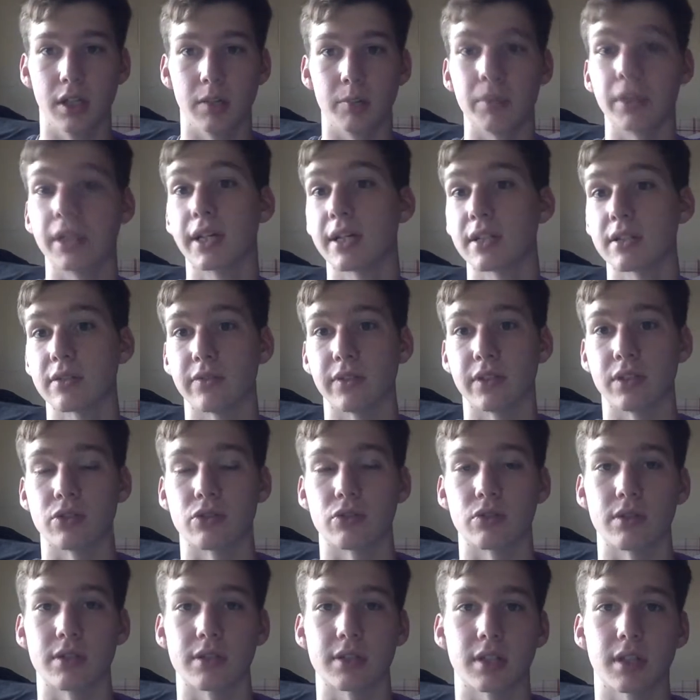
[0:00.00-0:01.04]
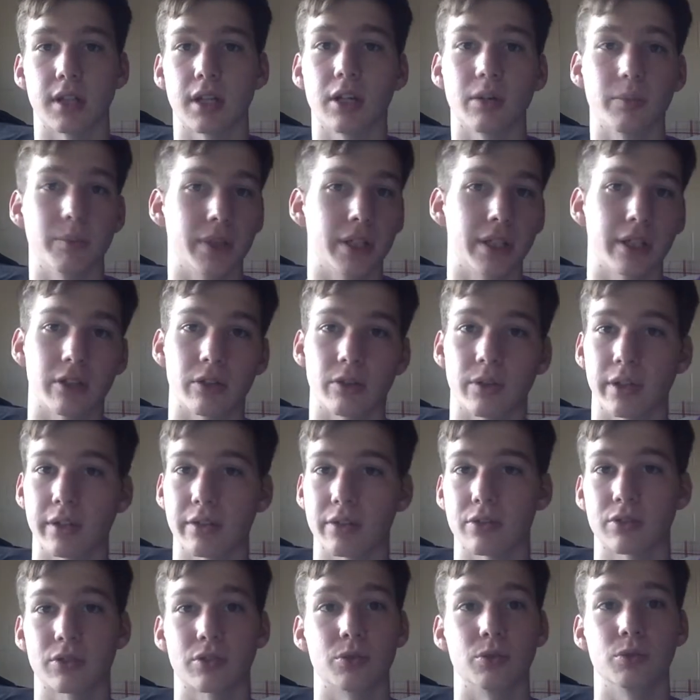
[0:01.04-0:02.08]
because of injuries, and it helped me get around
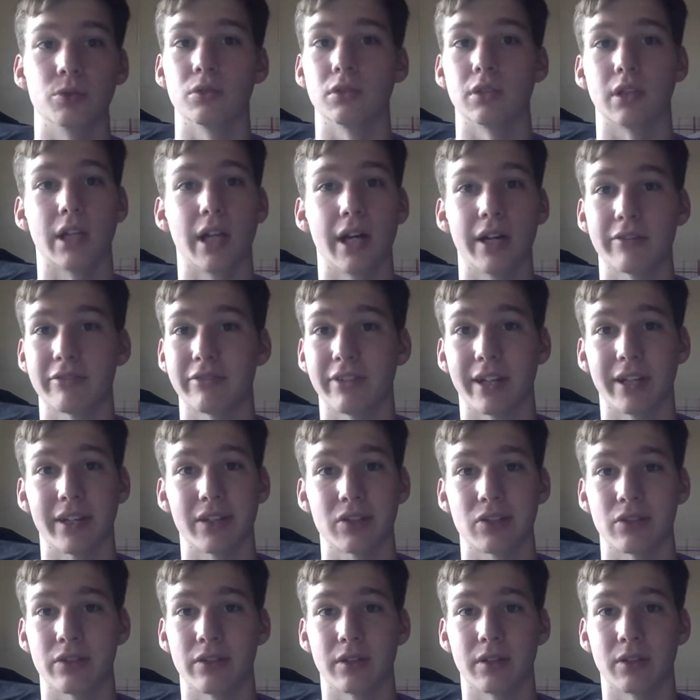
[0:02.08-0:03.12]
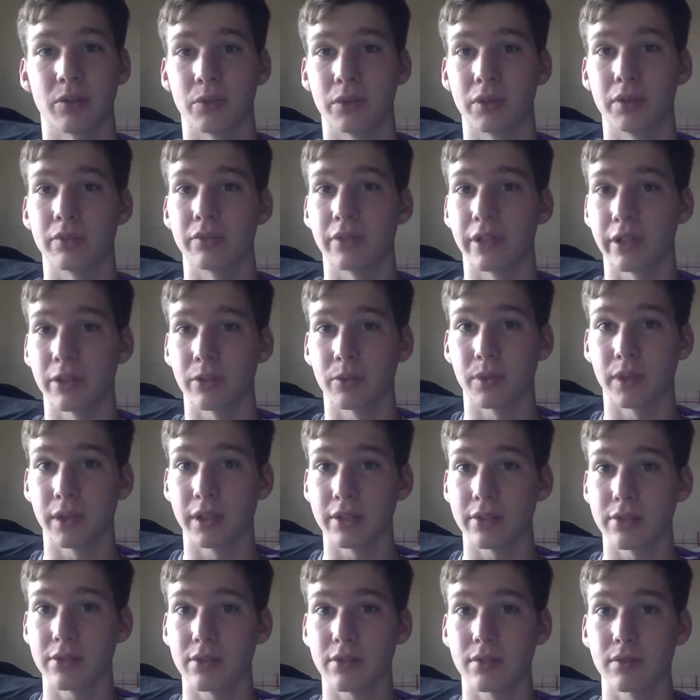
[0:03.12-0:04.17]
the school a lot faster than I would have
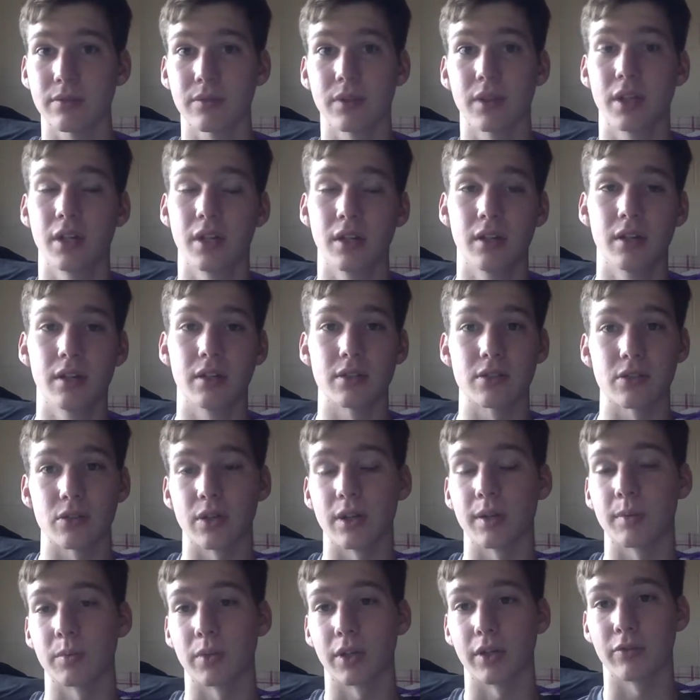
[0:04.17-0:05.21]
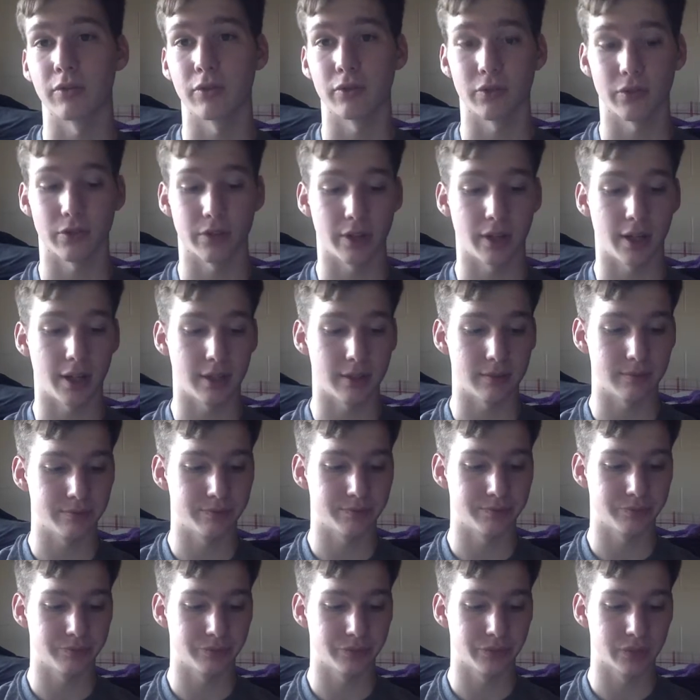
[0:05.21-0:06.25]
otherwise. So I'm grateful for that.
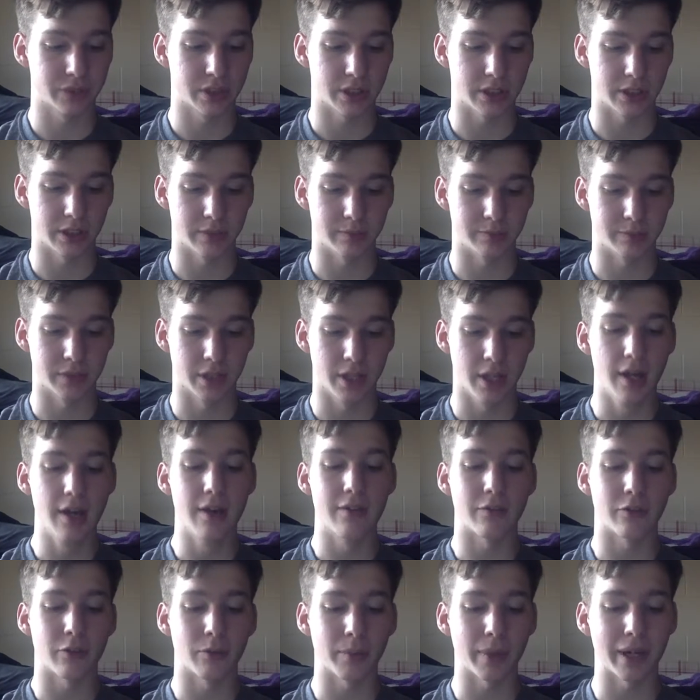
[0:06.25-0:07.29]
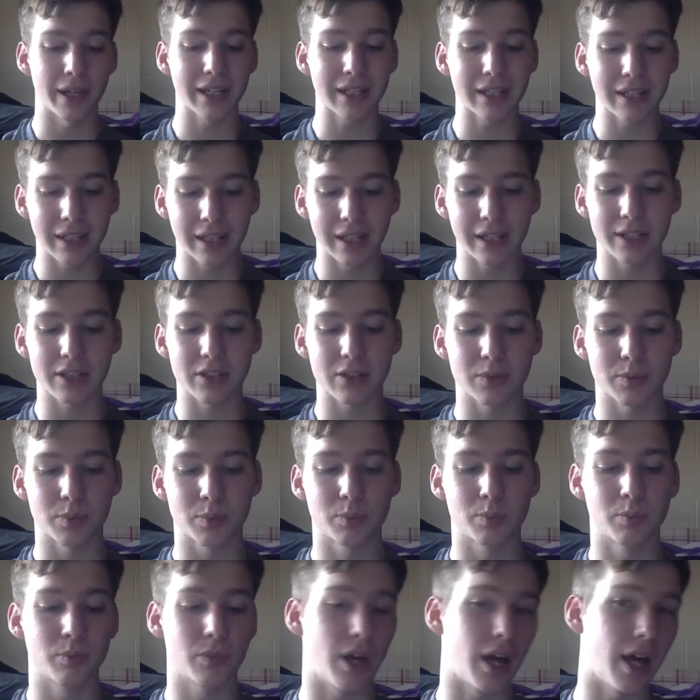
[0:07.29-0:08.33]
For my class,
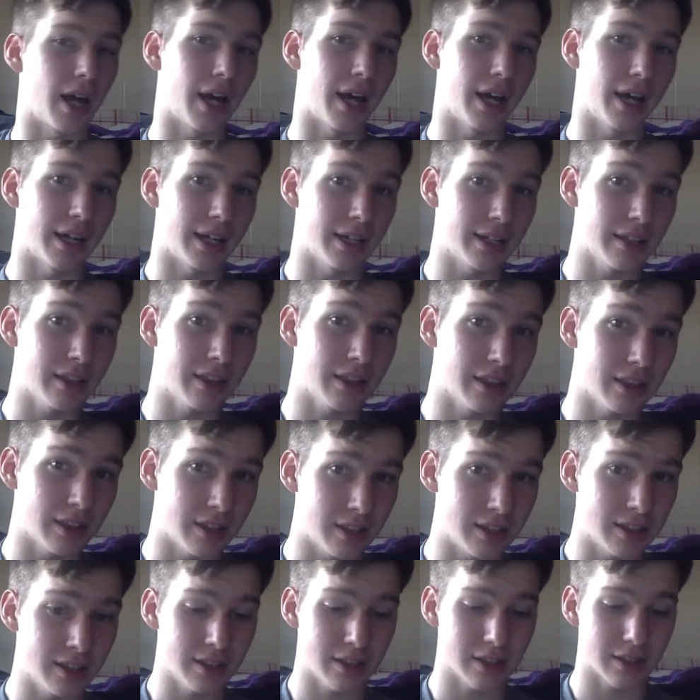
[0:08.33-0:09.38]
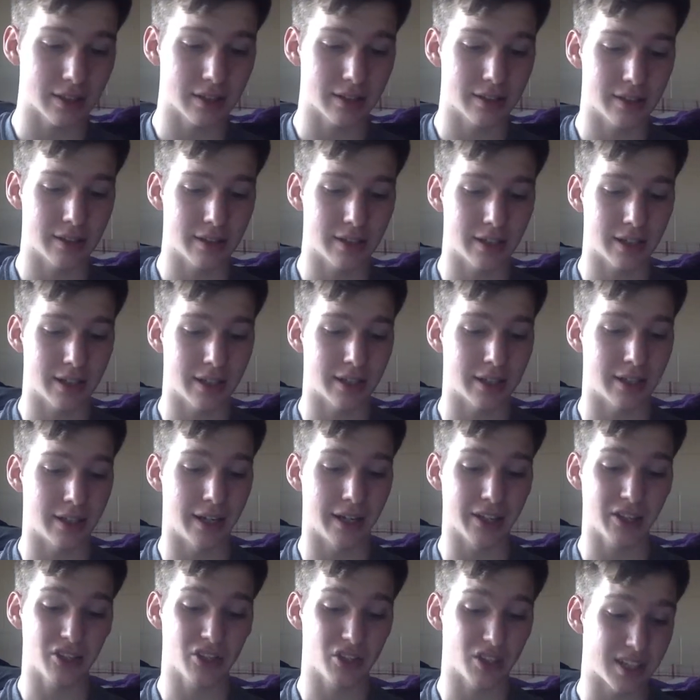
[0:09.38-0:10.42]
I think that
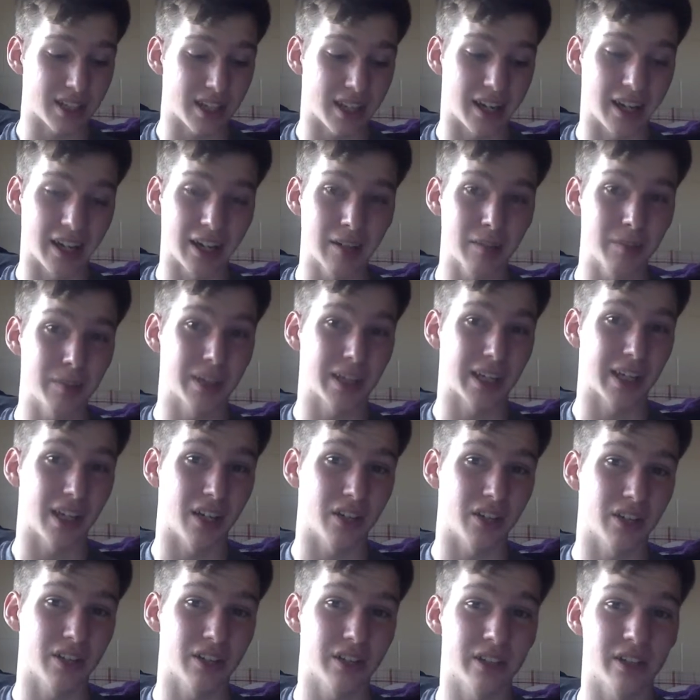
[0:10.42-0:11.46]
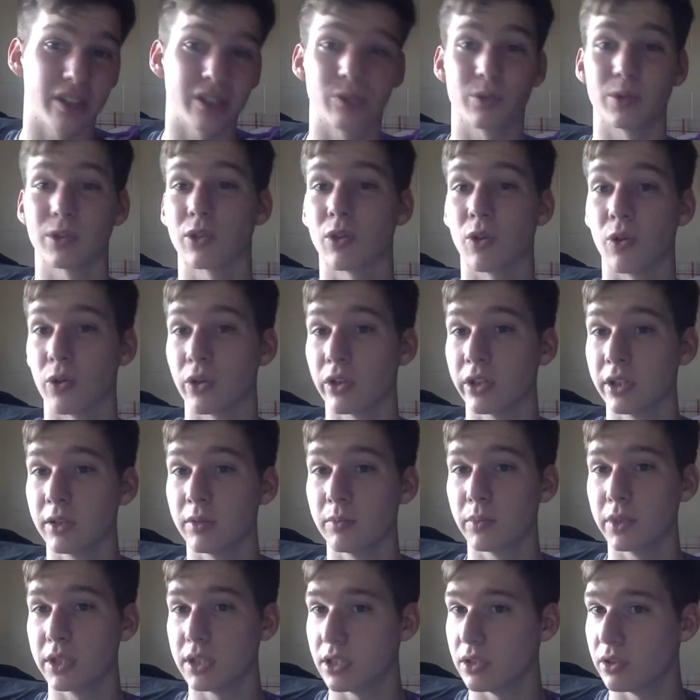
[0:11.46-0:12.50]
extra time, a calculator, and recording
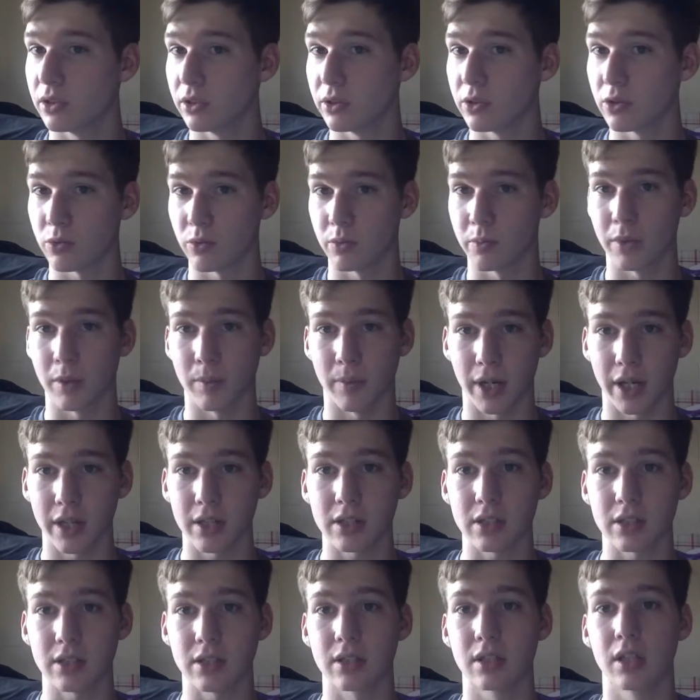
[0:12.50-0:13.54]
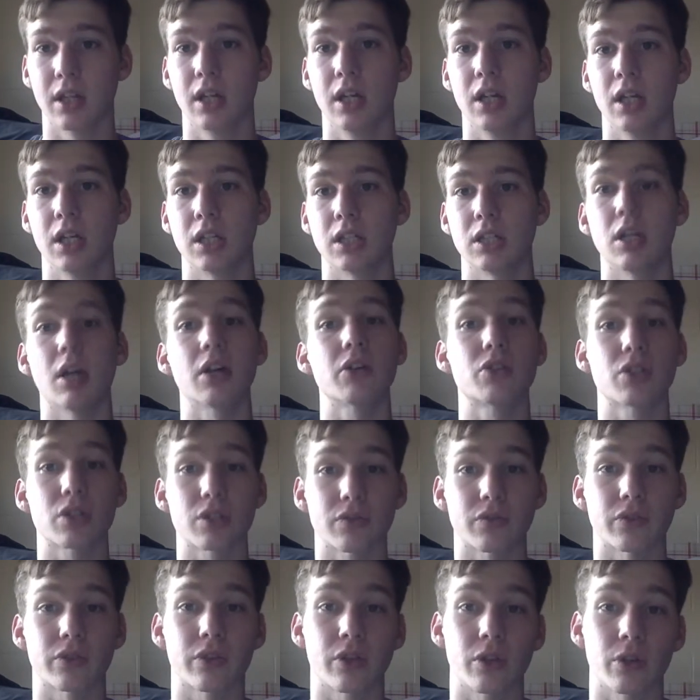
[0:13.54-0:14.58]
materials would be best. Not
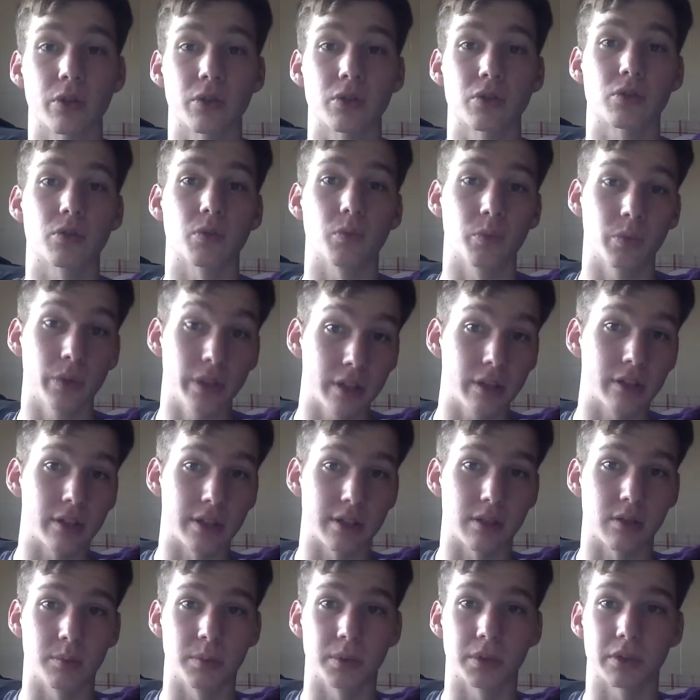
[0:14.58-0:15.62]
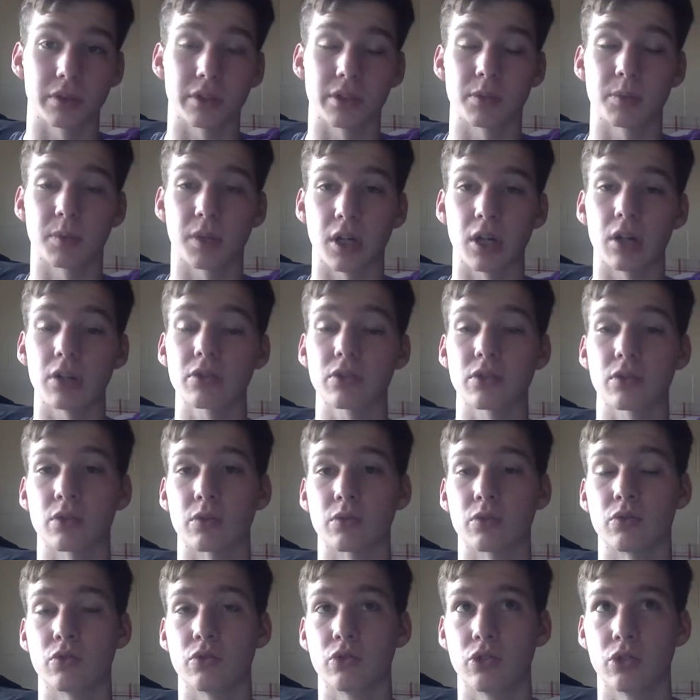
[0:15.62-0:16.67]
just for those with disabilities, but
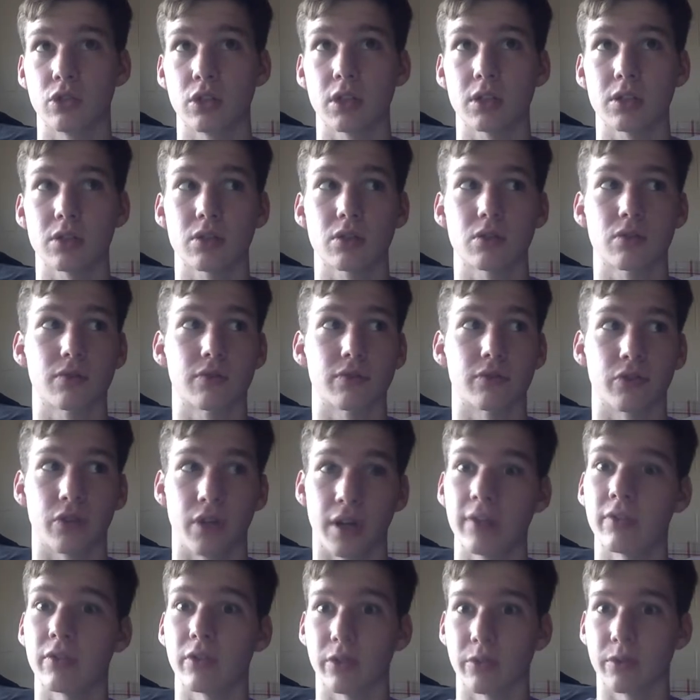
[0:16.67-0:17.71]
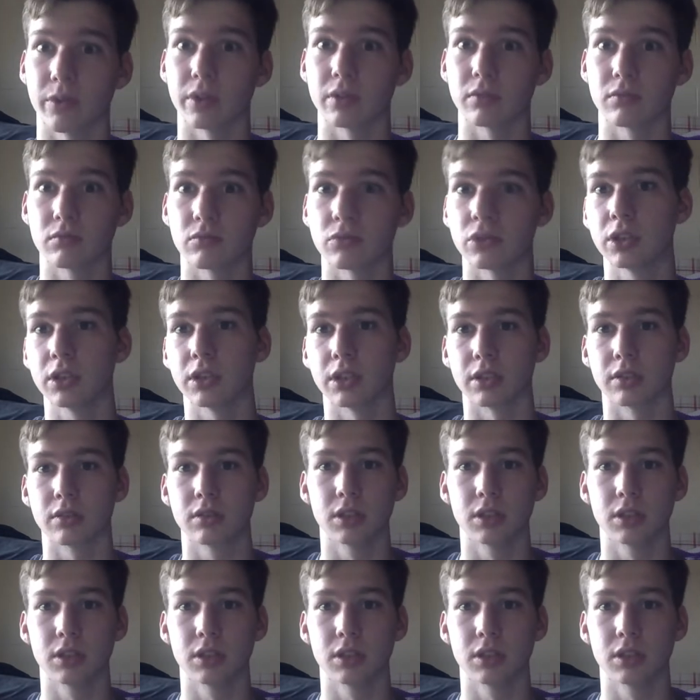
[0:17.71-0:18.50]
also just for everyone, really.